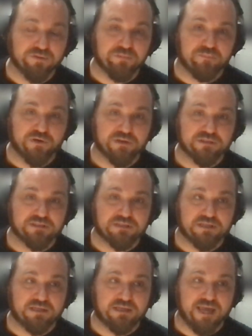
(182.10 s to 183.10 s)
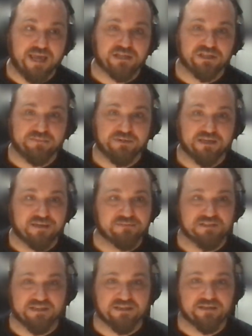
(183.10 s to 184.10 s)
the books, he actually becomes
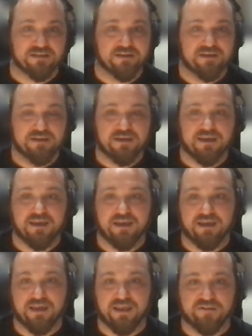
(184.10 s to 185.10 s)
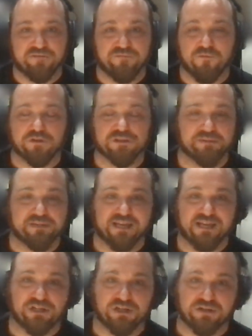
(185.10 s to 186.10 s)
like an enforcement
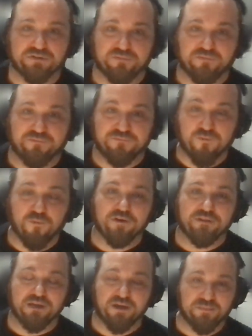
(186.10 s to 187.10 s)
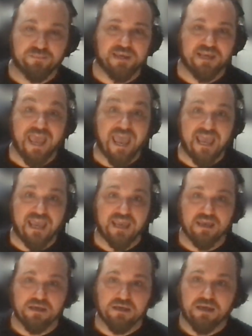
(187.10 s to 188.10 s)
agent for the OPA
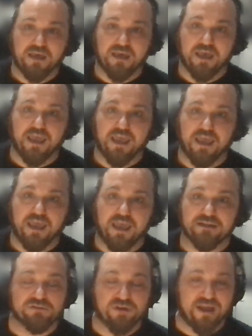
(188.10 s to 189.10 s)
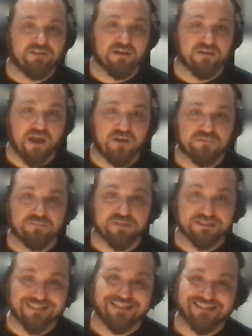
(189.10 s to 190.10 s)
and is traveling around
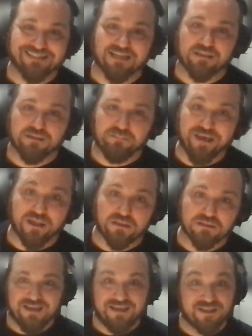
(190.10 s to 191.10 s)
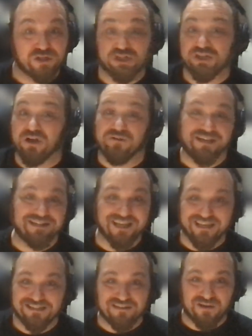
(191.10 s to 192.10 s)
policing the belt. In the show, he
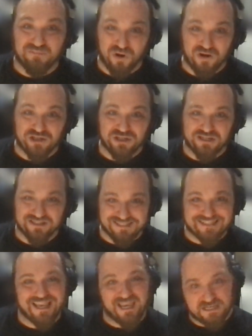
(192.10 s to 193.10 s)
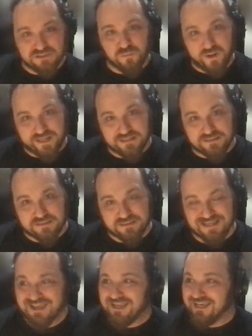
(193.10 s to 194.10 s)
takes on Martians and
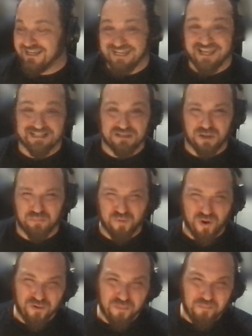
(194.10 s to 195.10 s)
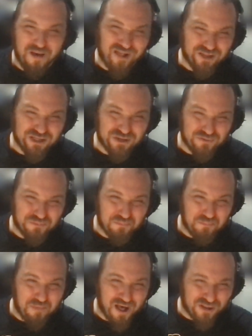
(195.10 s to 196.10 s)
wins. He takes on
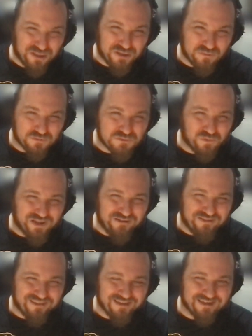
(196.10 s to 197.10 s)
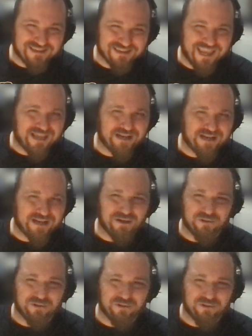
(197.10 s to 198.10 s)
molecules. What do you think Kato would
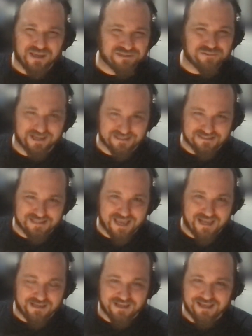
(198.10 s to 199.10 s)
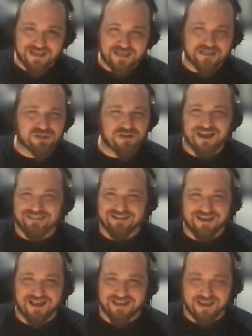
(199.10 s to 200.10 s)
be able to do against that? He'd try the
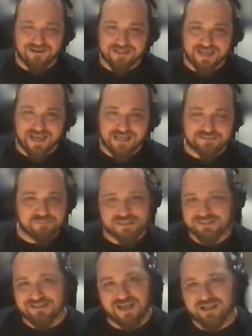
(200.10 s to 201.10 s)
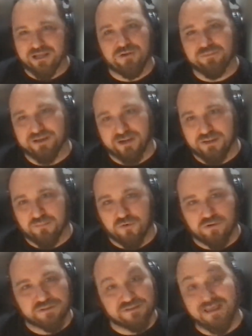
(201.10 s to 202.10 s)
knockout gas, but it's not human
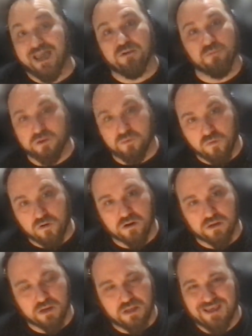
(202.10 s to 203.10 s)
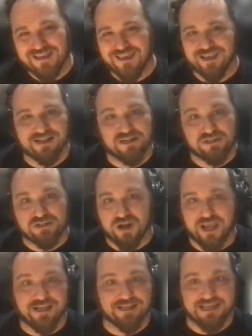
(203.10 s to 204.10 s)
anymore, so that wouldn't work. He'd
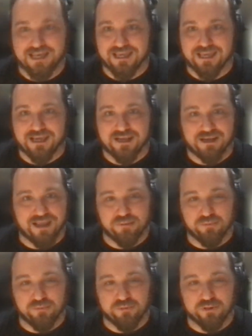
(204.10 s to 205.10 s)
try and kick it, and it would